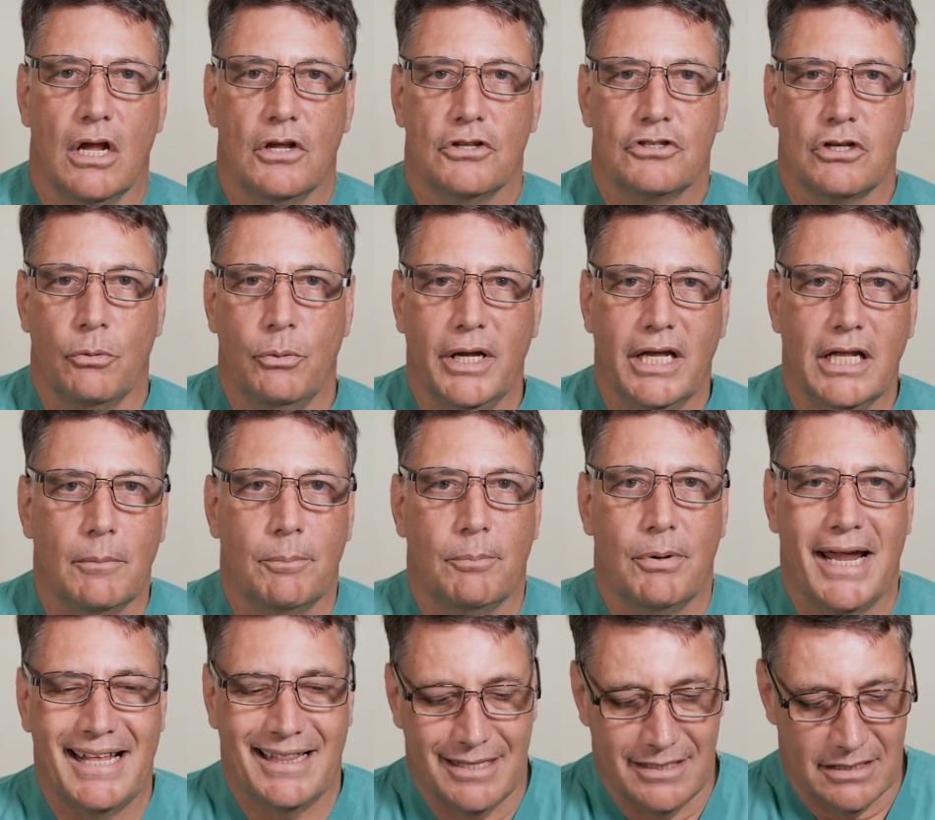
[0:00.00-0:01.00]
So we're going to
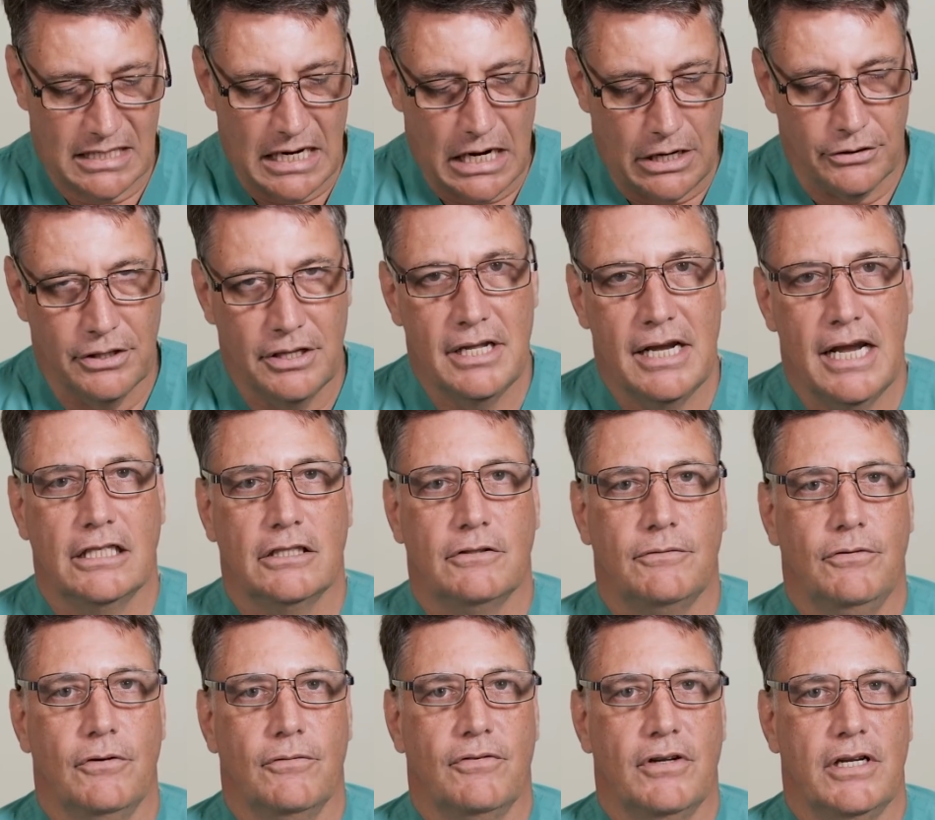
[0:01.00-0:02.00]
break this down in the next
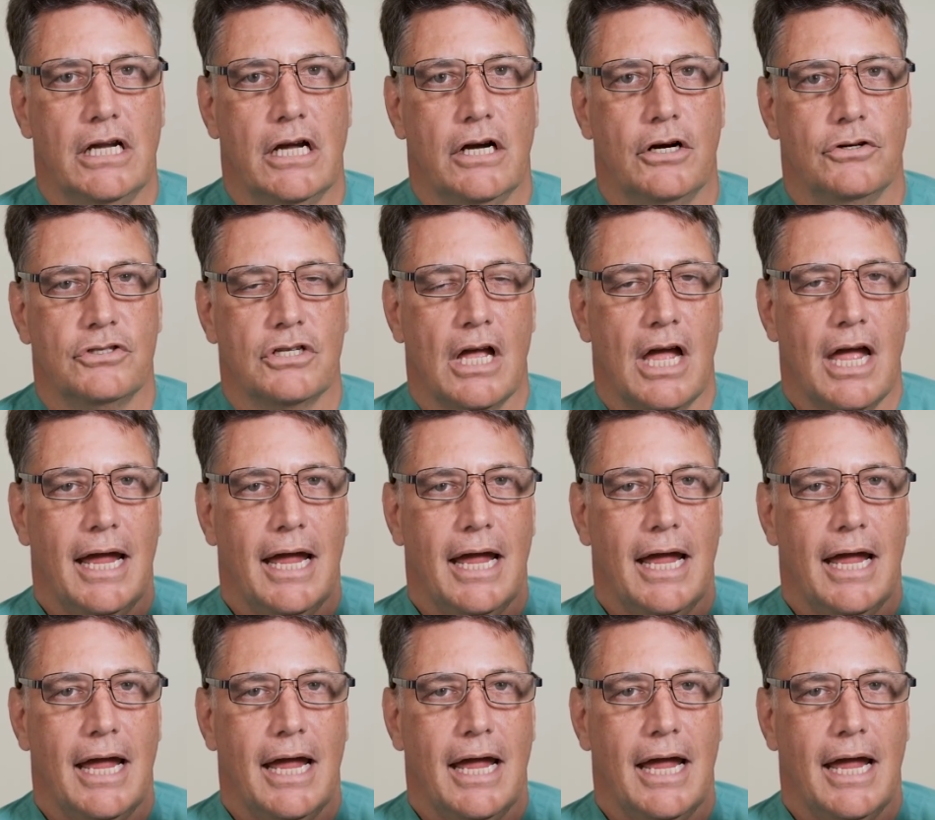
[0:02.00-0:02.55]
few videos